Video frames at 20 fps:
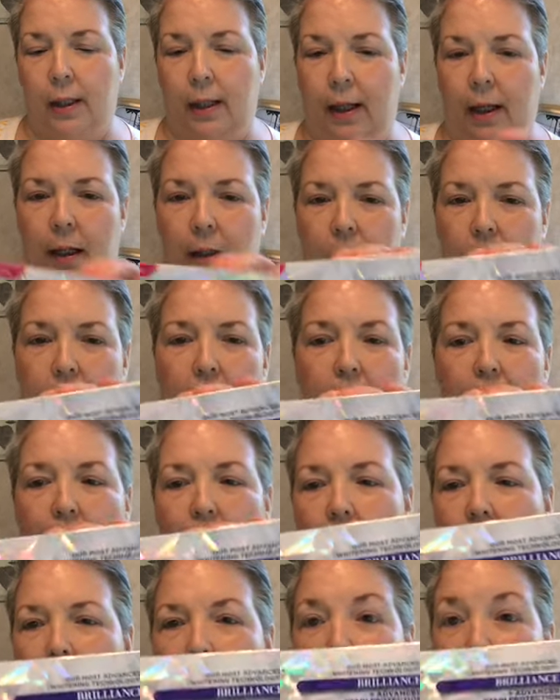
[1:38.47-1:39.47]
Now,
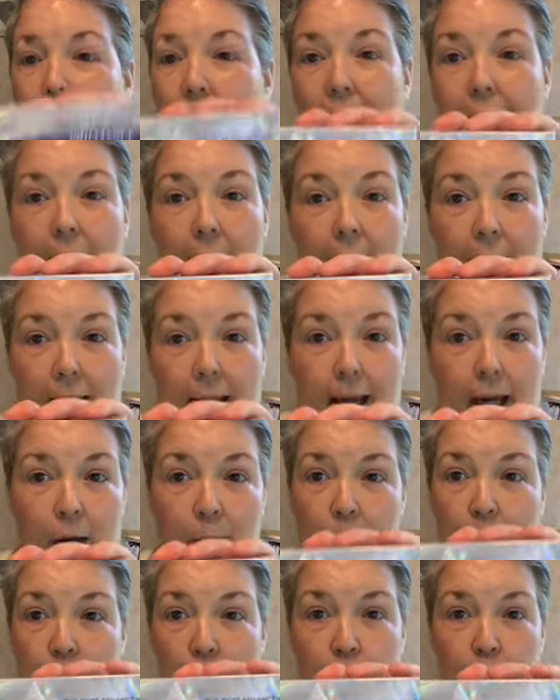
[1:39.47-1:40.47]
I
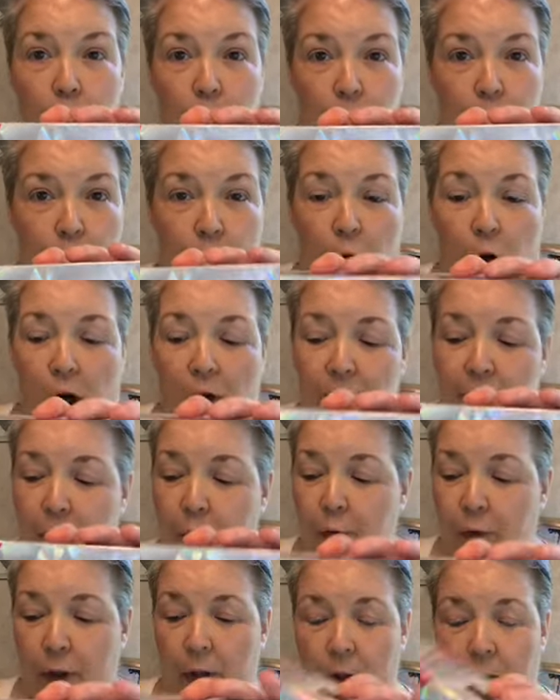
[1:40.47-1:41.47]
am a huge coffee
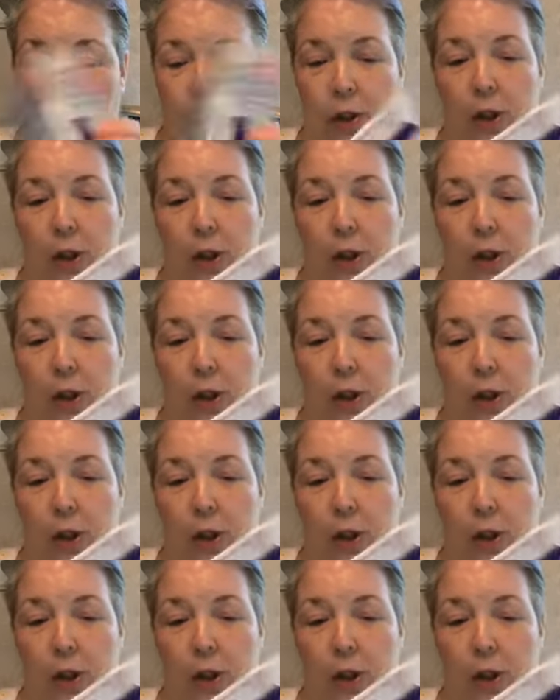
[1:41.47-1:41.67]
drinker,